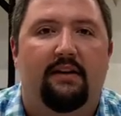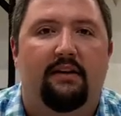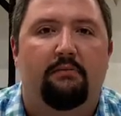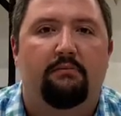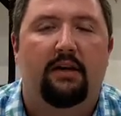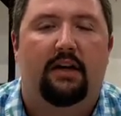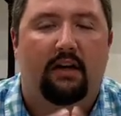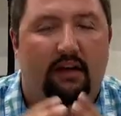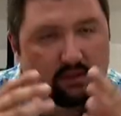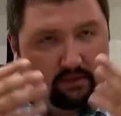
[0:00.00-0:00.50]

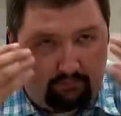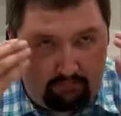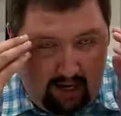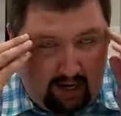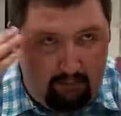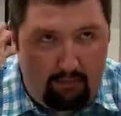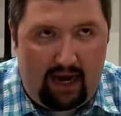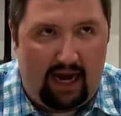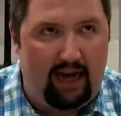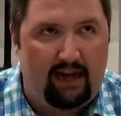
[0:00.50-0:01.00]
Because
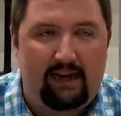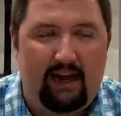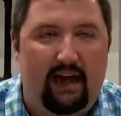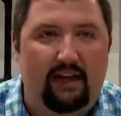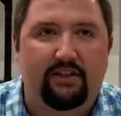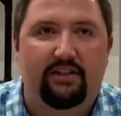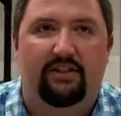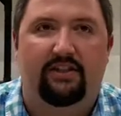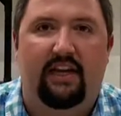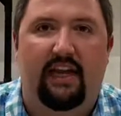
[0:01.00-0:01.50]
my mind, I
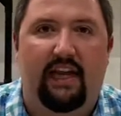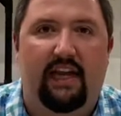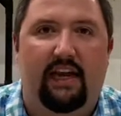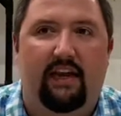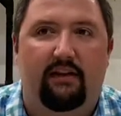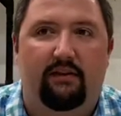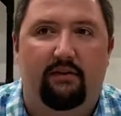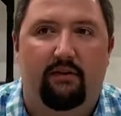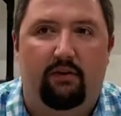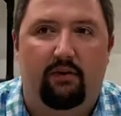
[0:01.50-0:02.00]
just
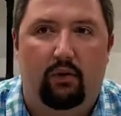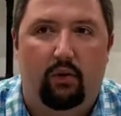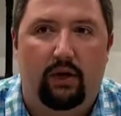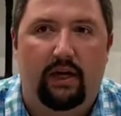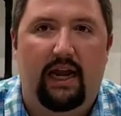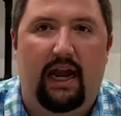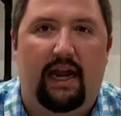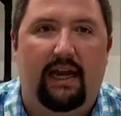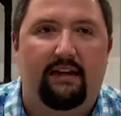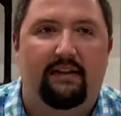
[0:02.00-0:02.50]
can't
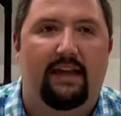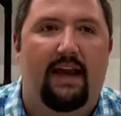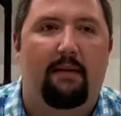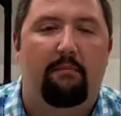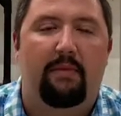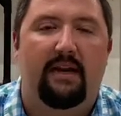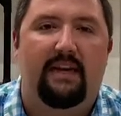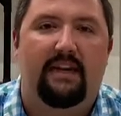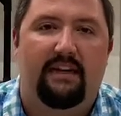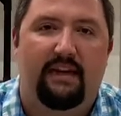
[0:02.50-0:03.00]
create that
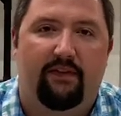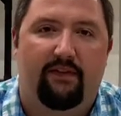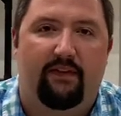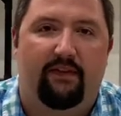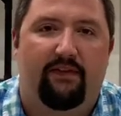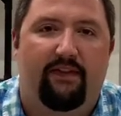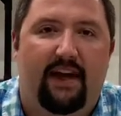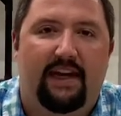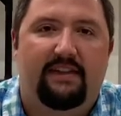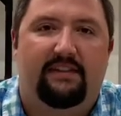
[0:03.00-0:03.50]
many
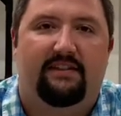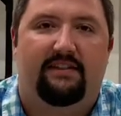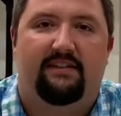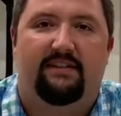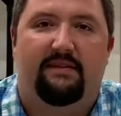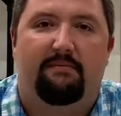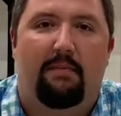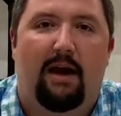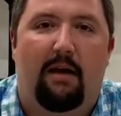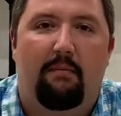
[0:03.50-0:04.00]
different faces
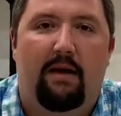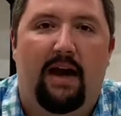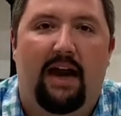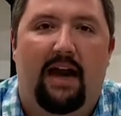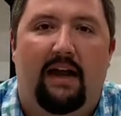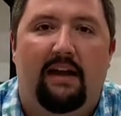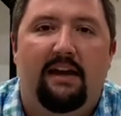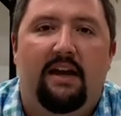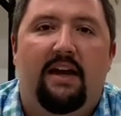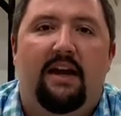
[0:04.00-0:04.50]
in my
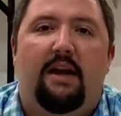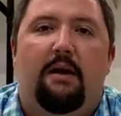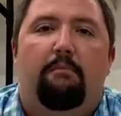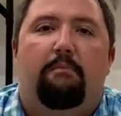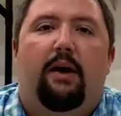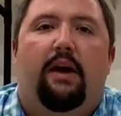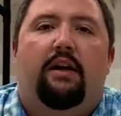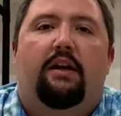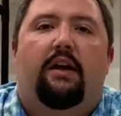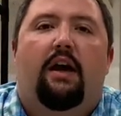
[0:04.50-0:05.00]
mind.
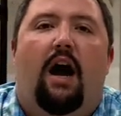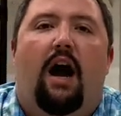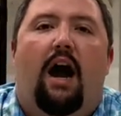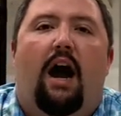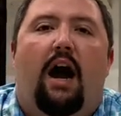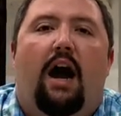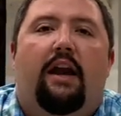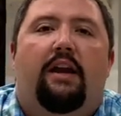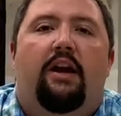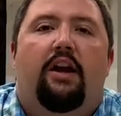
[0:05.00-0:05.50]
But
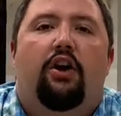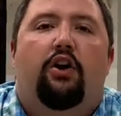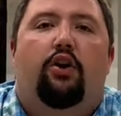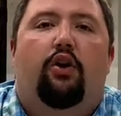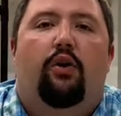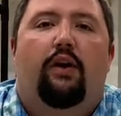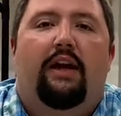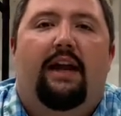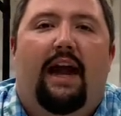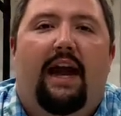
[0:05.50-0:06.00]
God
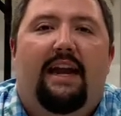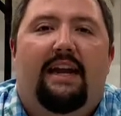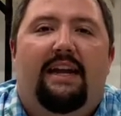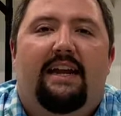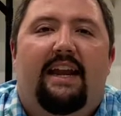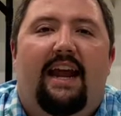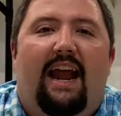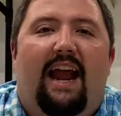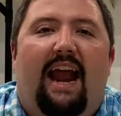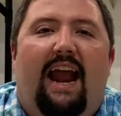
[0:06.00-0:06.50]

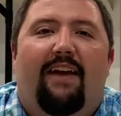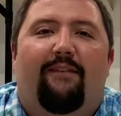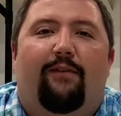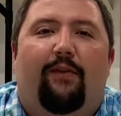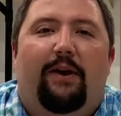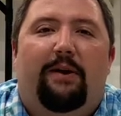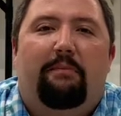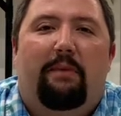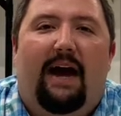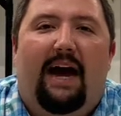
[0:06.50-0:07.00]
created
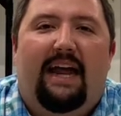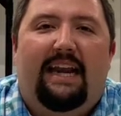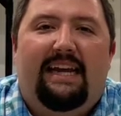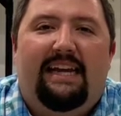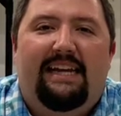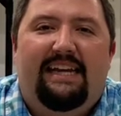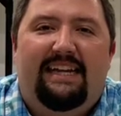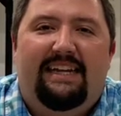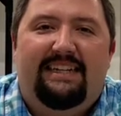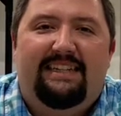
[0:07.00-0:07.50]

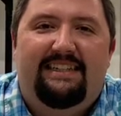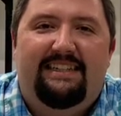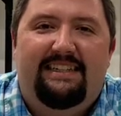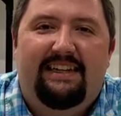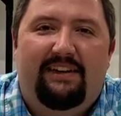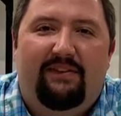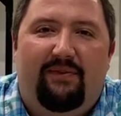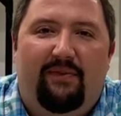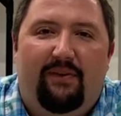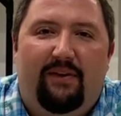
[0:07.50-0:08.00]
everybody
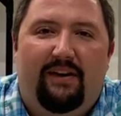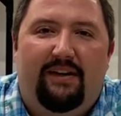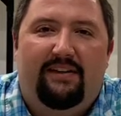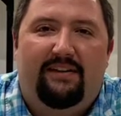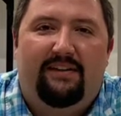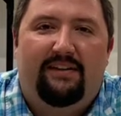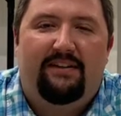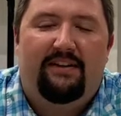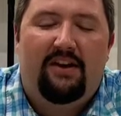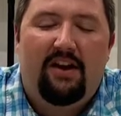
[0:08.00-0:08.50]
different.
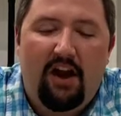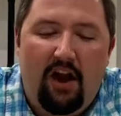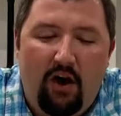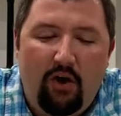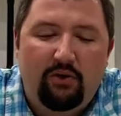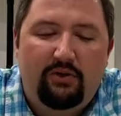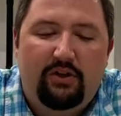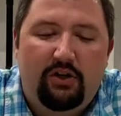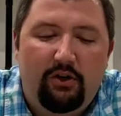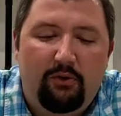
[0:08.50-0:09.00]

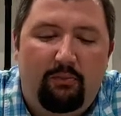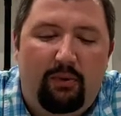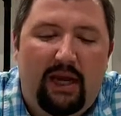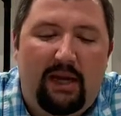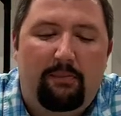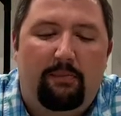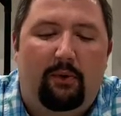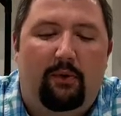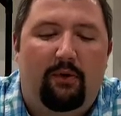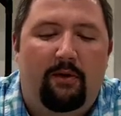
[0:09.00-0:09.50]
No two
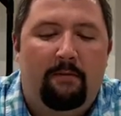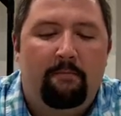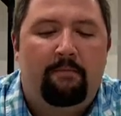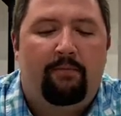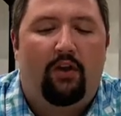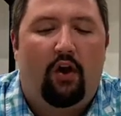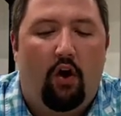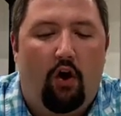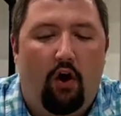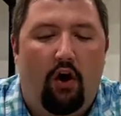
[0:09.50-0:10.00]
people
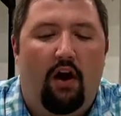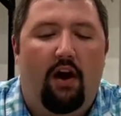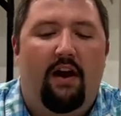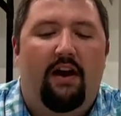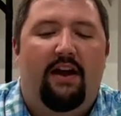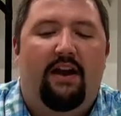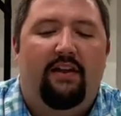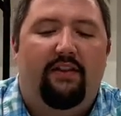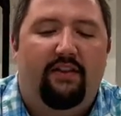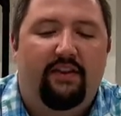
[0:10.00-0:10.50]

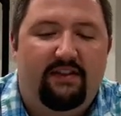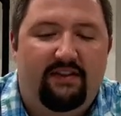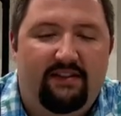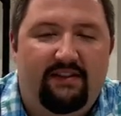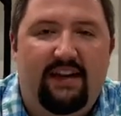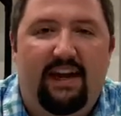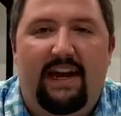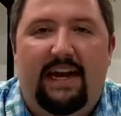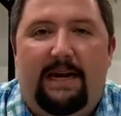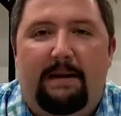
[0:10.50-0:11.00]
are the
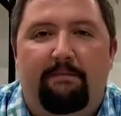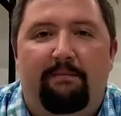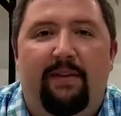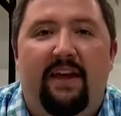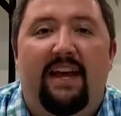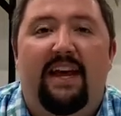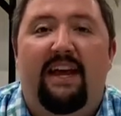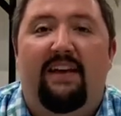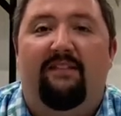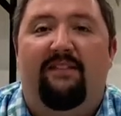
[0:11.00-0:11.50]
same.
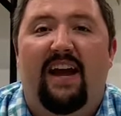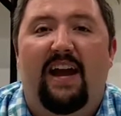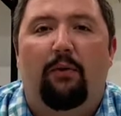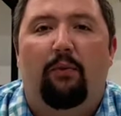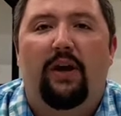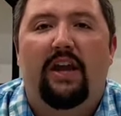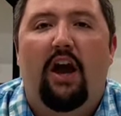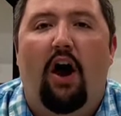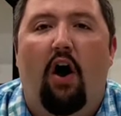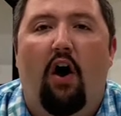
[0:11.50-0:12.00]
In fact,
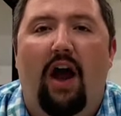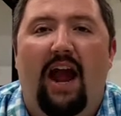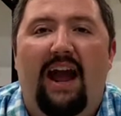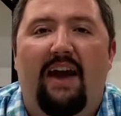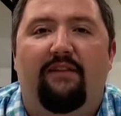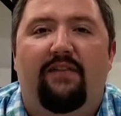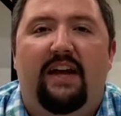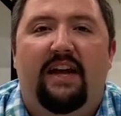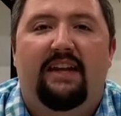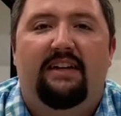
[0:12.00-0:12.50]
we all
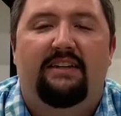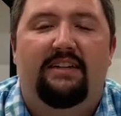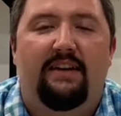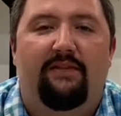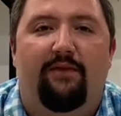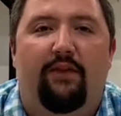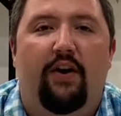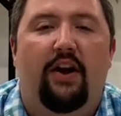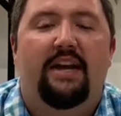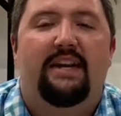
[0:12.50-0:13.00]
have
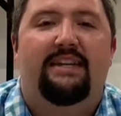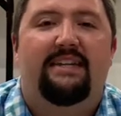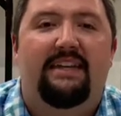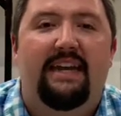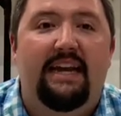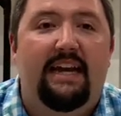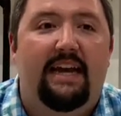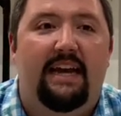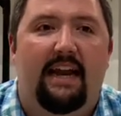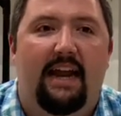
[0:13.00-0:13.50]
different
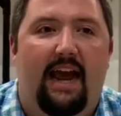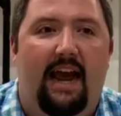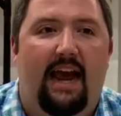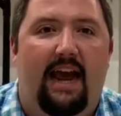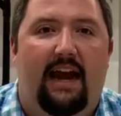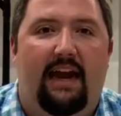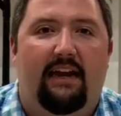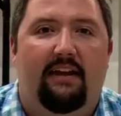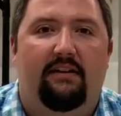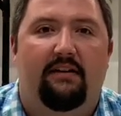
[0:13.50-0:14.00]

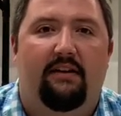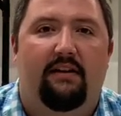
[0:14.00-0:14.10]
DNA.